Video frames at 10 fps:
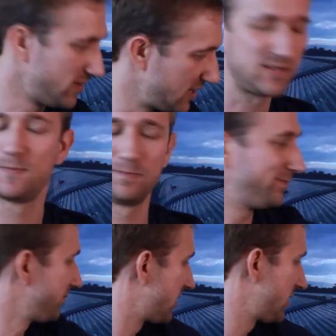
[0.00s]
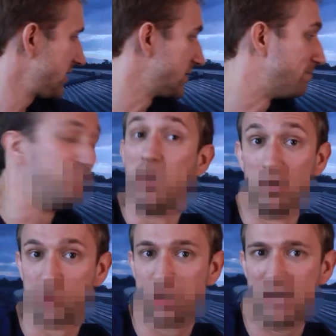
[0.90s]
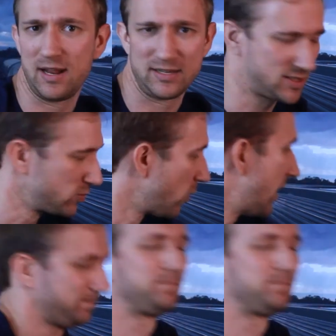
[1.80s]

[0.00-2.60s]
This is... I swear.